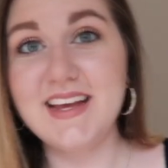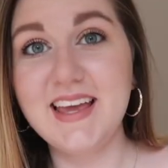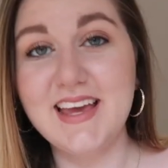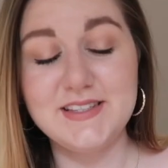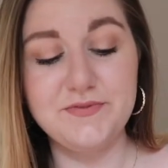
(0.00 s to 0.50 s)

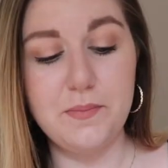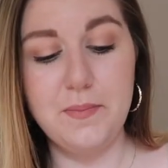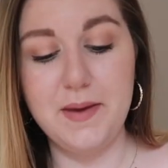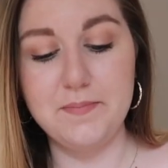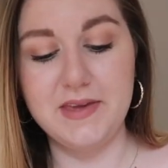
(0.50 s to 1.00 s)
thing is
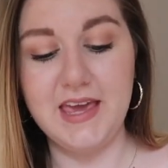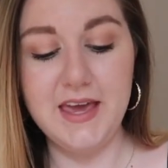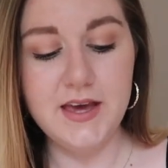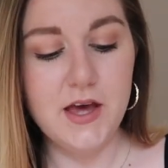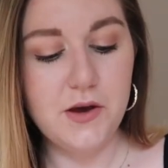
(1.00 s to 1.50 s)
from
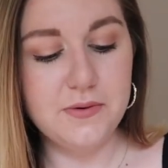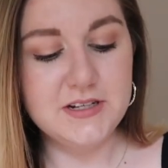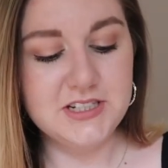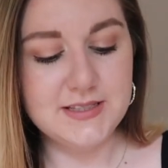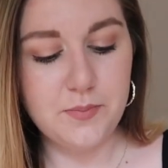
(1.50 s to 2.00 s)
Pimpke,
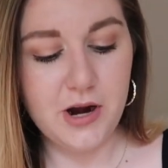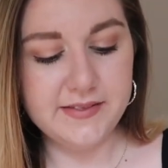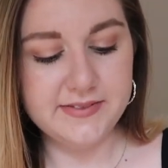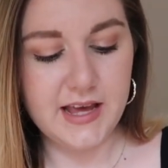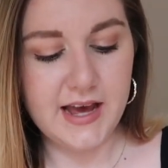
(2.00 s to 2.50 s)
which is a
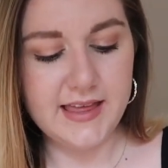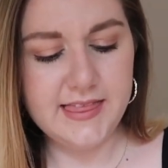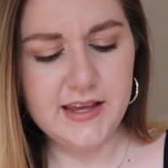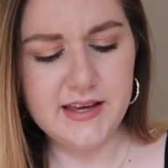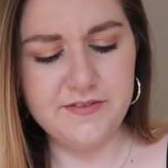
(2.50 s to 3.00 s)
brand that I
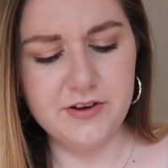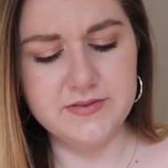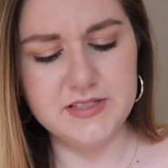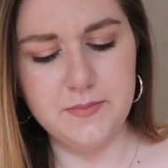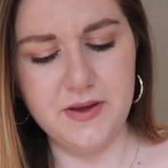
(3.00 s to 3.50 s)
think I've
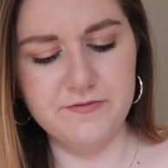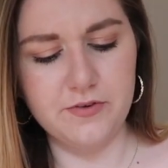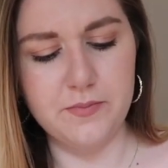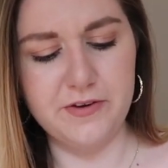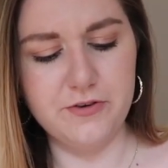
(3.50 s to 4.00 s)
owned something
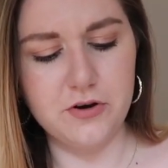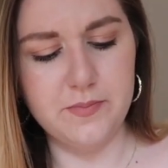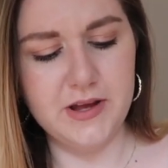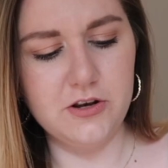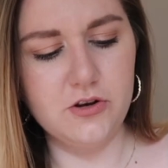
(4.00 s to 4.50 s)
from
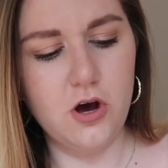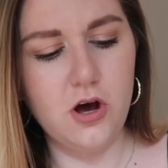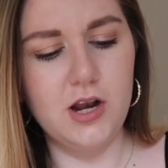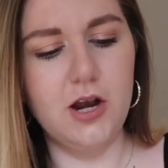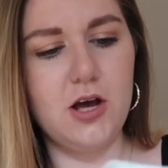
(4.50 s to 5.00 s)
before, but
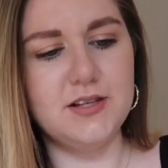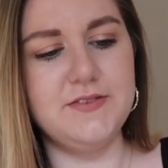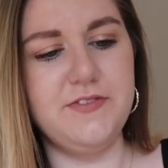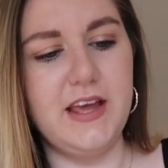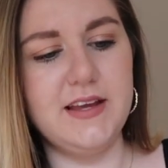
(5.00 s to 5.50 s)
not a lot
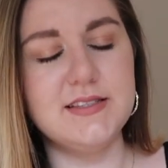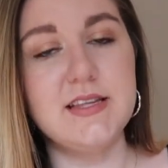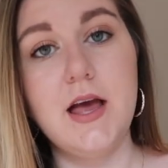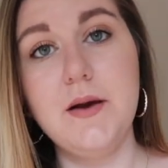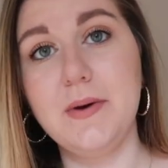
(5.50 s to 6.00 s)
of things.
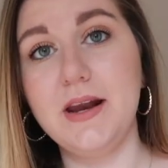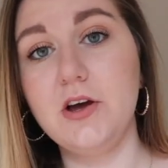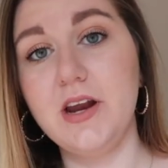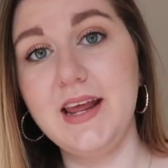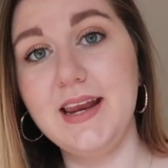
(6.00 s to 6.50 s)
But I
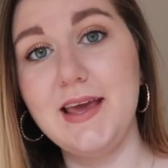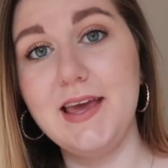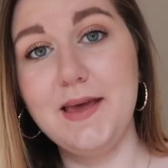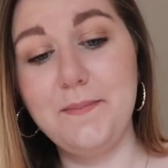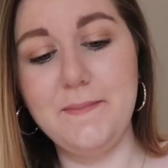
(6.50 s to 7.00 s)
got it in a